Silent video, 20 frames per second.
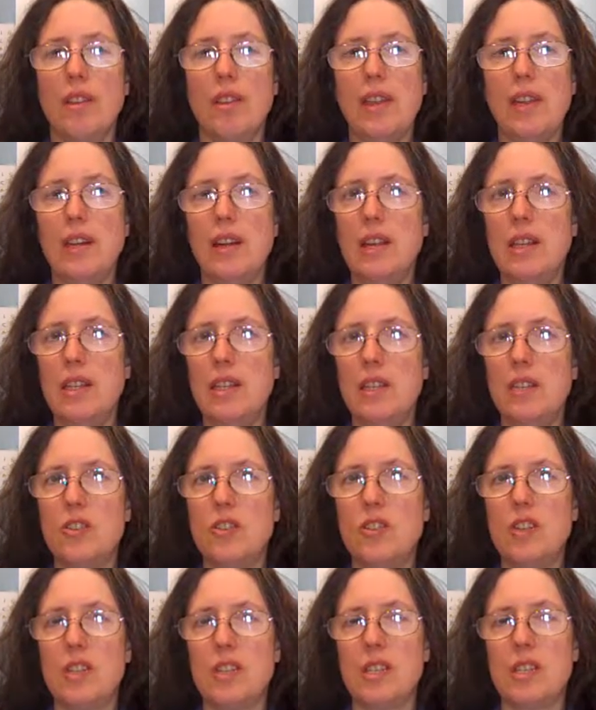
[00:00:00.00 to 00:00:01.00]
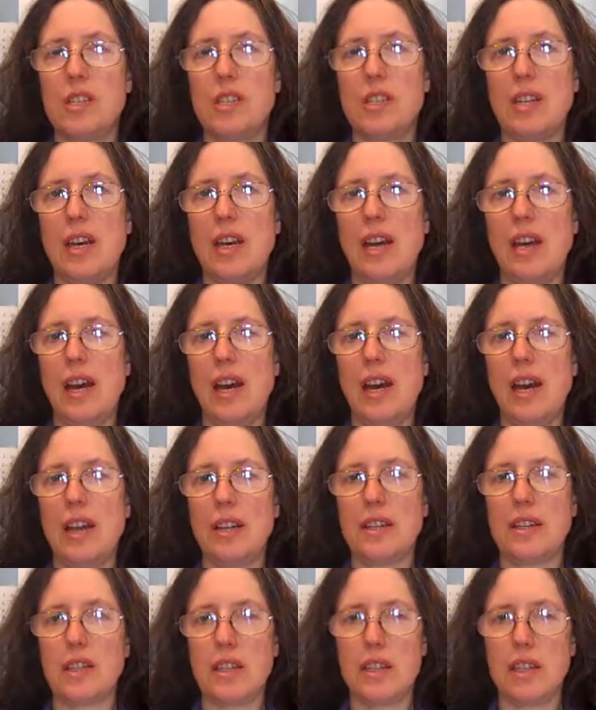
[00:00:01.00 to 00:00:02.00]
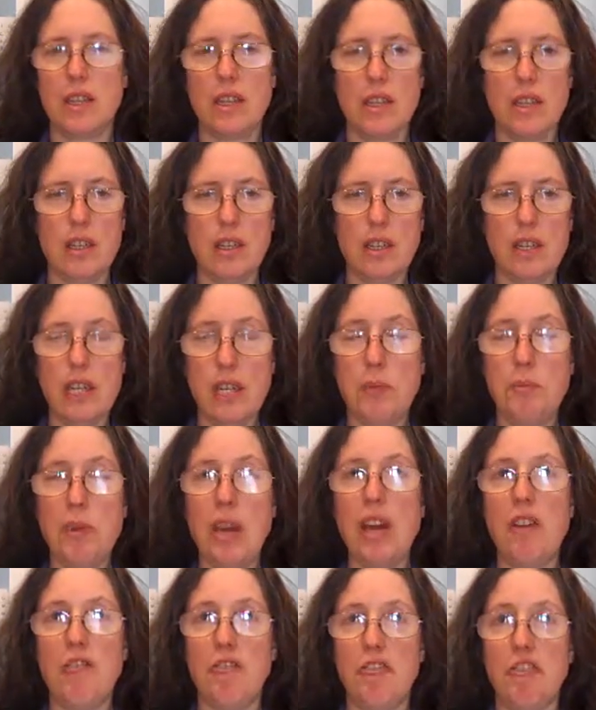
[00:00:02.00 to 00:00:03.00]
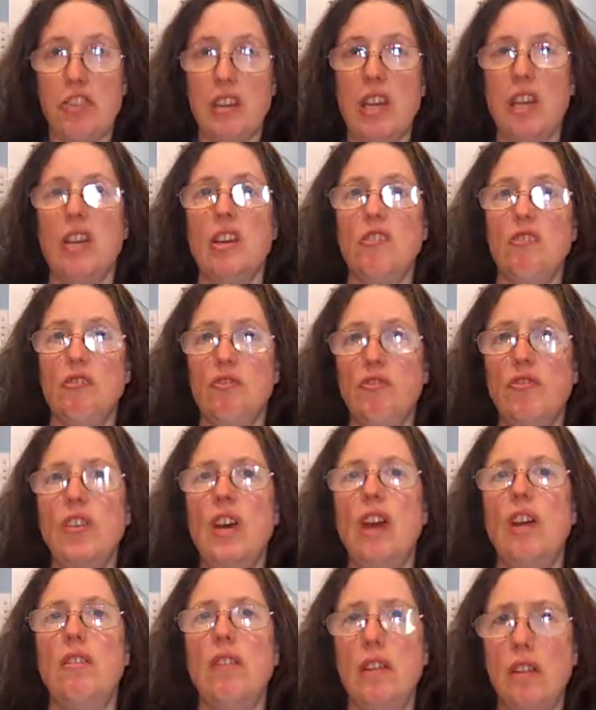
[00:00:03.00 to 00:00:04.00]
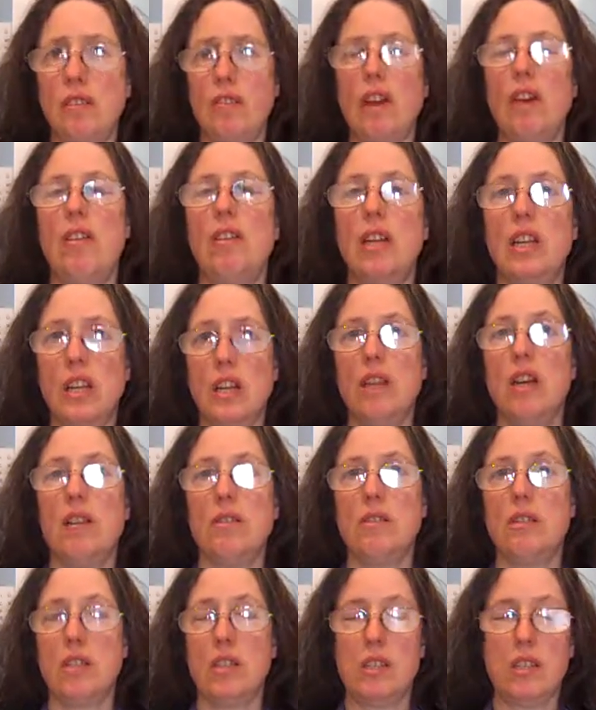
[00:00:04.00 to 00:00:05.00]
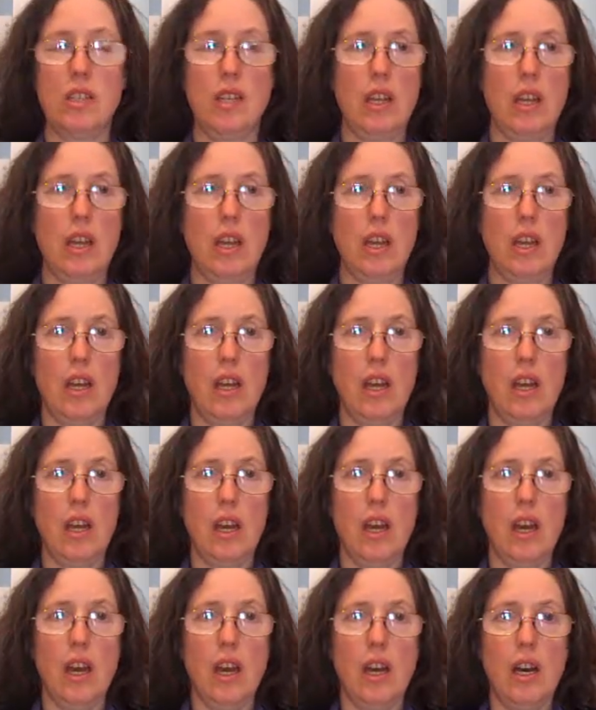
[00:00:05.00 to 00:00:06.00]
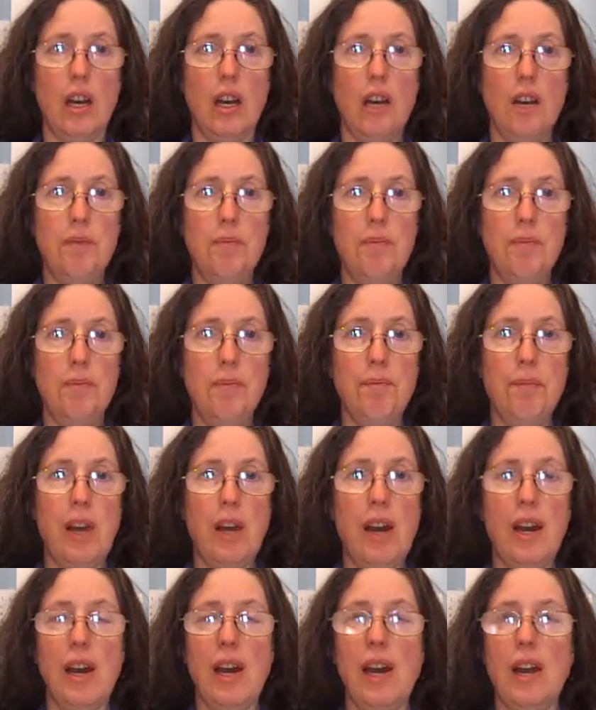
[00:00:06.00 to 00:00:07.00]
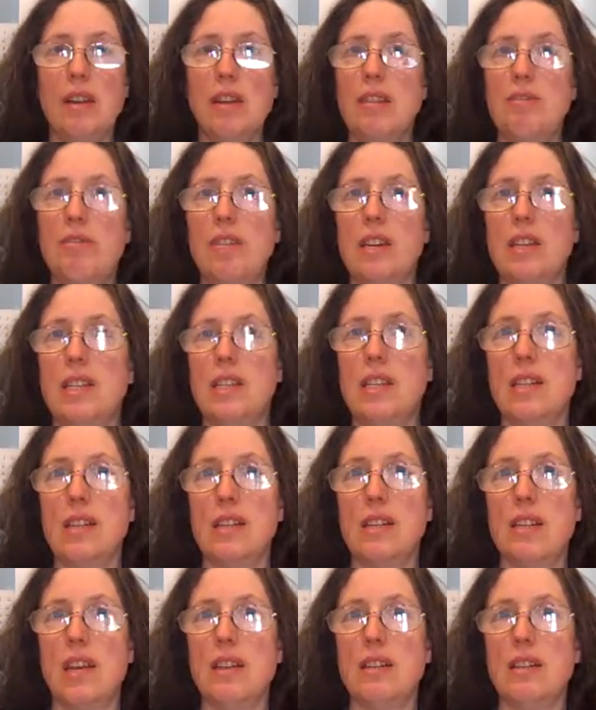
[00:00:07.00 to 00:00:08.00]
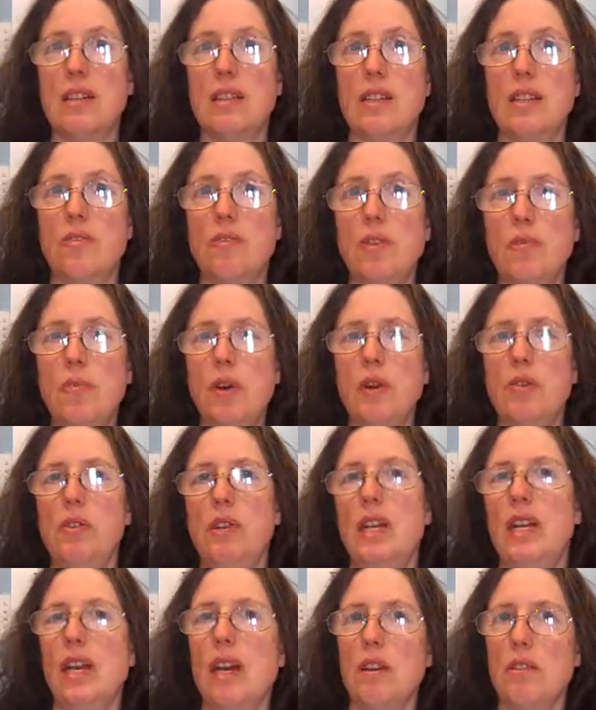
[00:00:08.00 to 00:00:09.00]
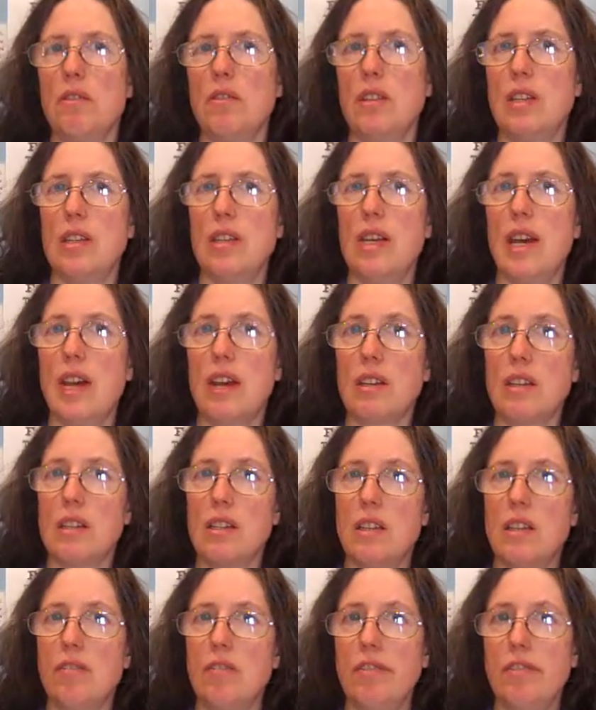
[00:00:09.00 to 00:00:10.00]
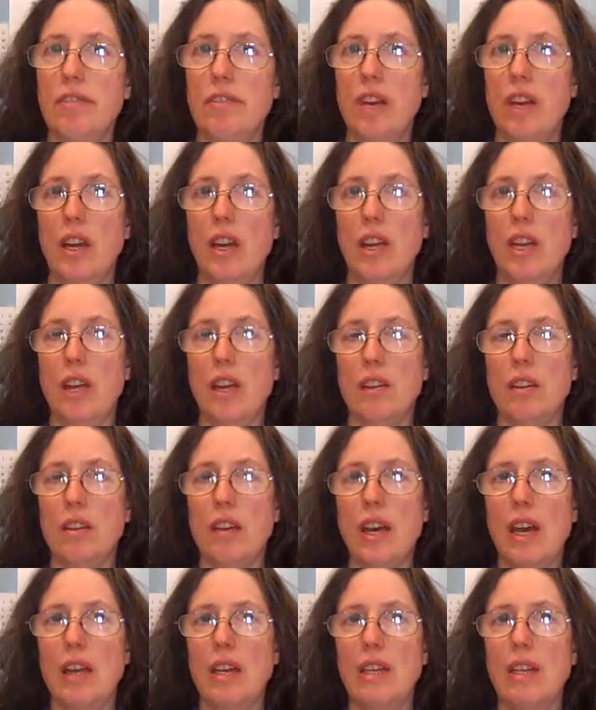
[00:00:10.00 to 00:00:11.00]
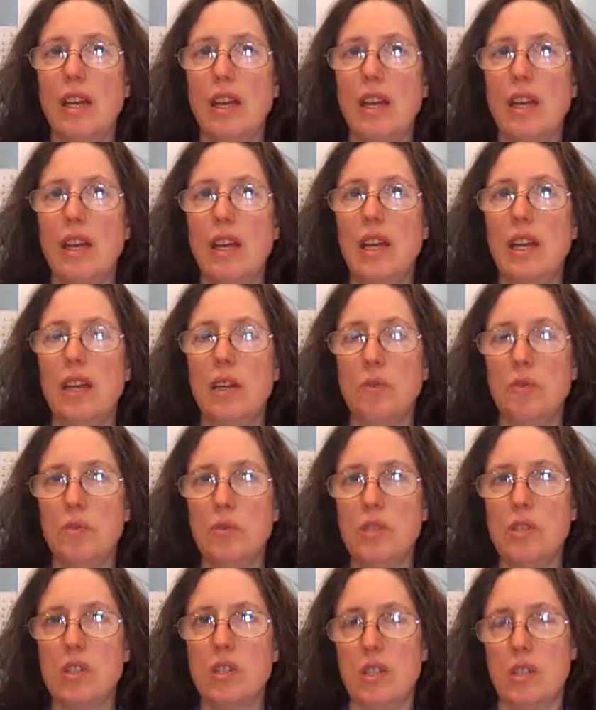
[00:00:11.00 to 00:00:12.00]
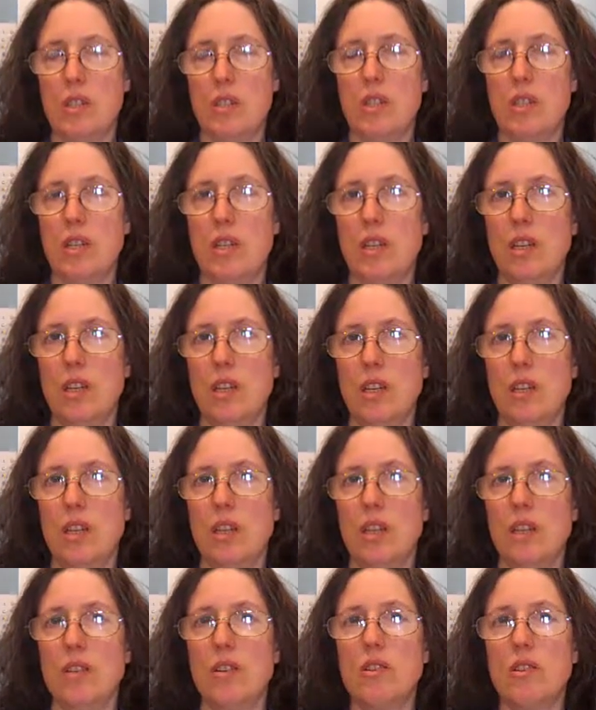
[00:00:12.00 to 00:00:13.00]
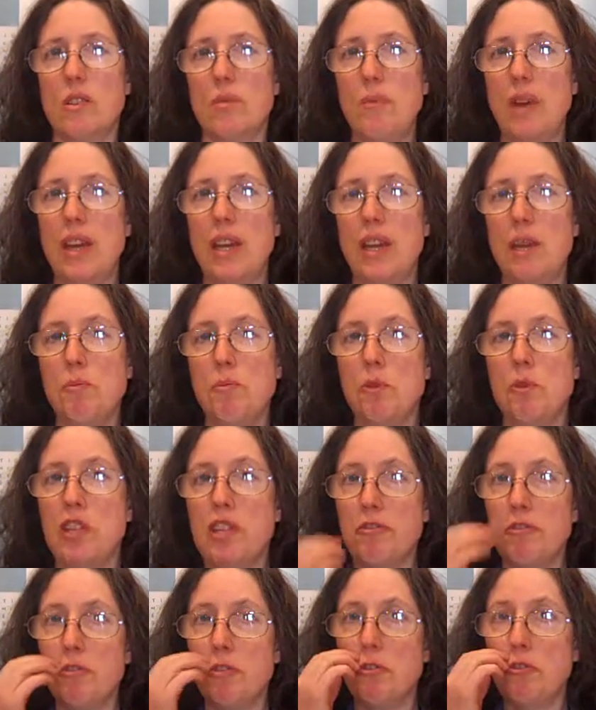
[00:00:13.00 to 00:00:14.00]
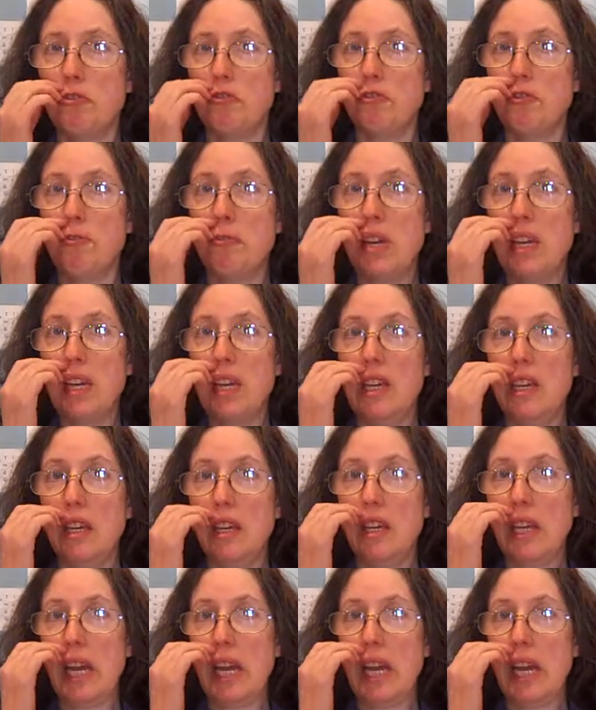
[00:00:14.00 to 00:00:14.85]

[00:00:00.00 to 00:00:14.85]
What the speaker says: then I just had to keep everything very, very close. And if I did anything remotely healthy and active, then it was going to make it more difficult for me